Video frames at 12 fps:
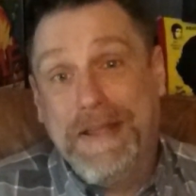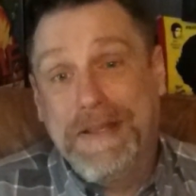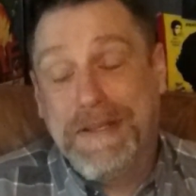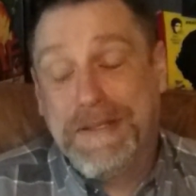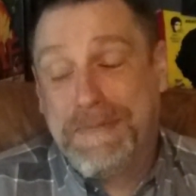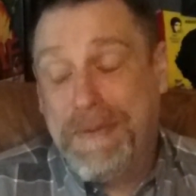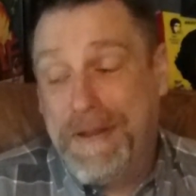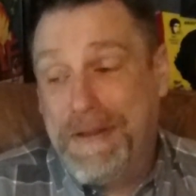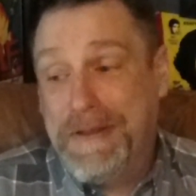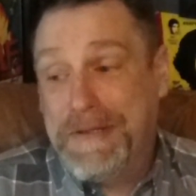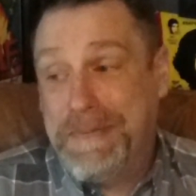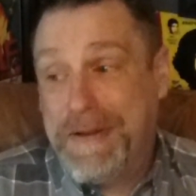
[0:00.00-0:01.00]
It's been
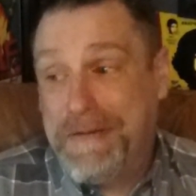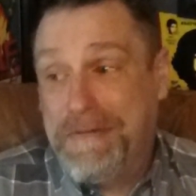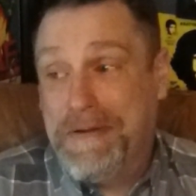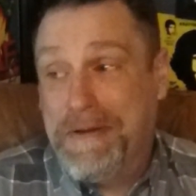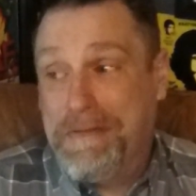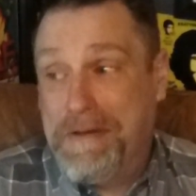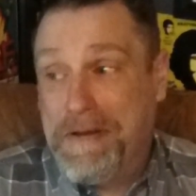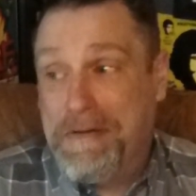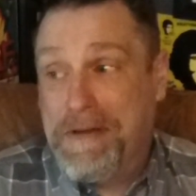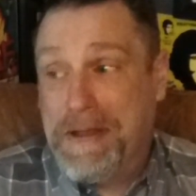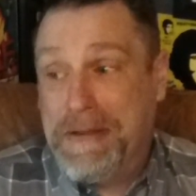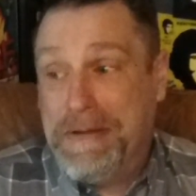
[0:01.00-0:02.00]
it's been a, a,
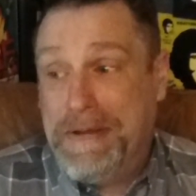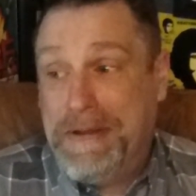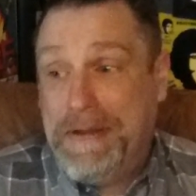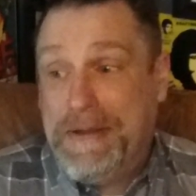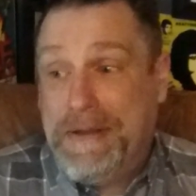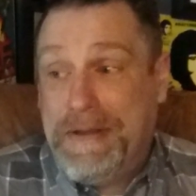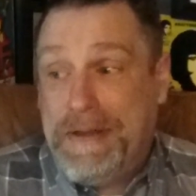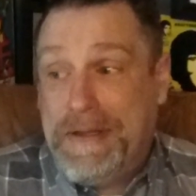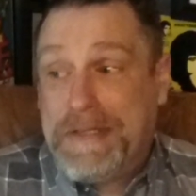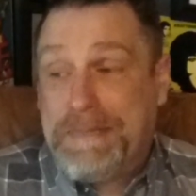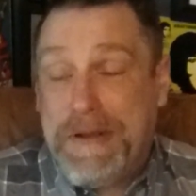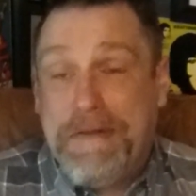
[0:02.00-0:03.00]
a
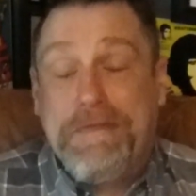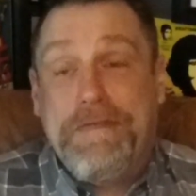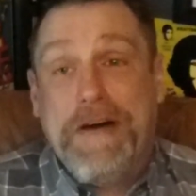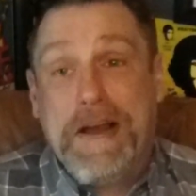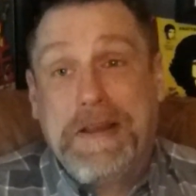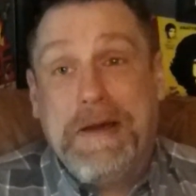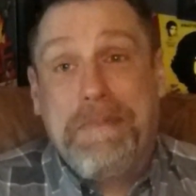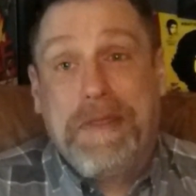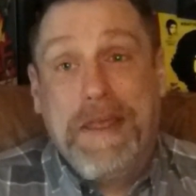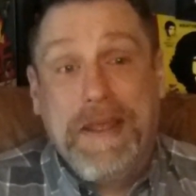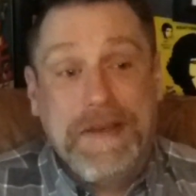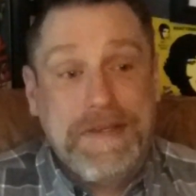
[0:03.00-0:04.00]
it's been a fucked up
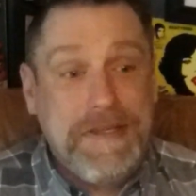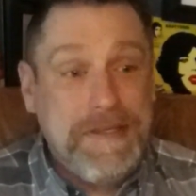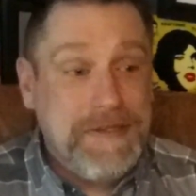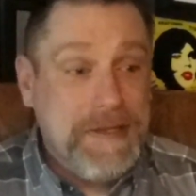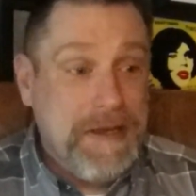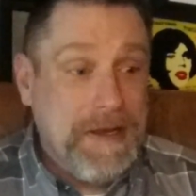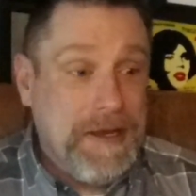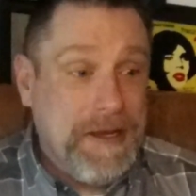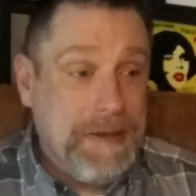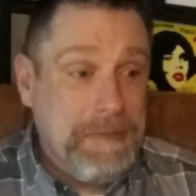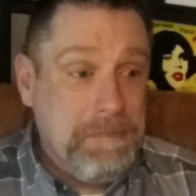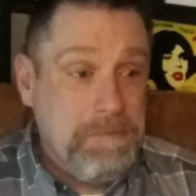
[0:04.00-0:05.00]
thing since uh,